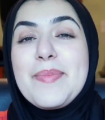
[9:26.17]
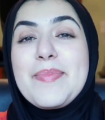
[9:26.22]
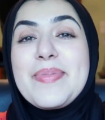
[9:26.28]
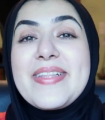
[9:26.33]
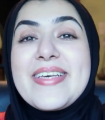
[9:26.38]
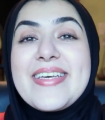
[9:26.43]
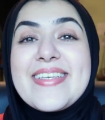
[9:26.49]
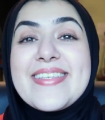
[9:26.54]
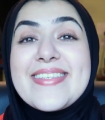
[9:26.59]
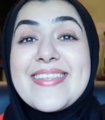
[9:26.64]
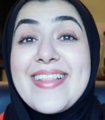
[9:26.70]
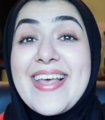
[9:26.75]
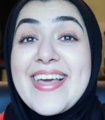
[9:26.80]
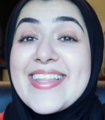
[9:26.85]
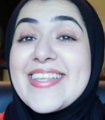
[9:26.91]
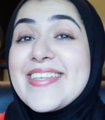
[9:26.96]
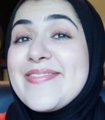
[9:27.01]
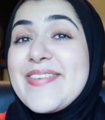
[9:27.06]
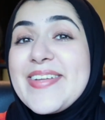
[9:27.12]
Please
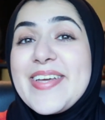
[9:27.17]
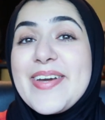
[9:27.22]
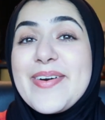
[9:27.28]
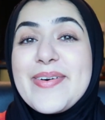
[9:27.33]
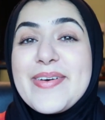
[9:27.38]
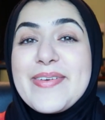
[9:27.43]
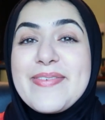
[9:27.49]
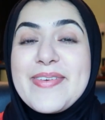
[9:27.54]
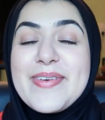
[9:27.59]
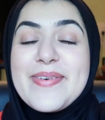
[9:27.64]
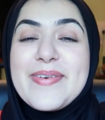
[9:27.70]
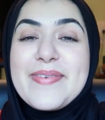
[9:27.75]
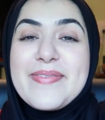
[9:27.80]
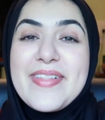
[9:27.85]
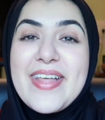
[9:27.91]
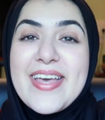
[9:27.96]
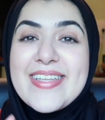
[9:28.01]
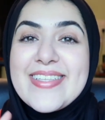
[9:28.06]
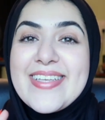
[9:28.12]
like this video if you
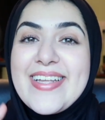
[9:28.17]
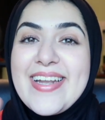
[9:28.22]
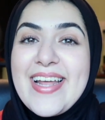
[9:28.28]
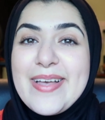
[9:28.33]
have liked it.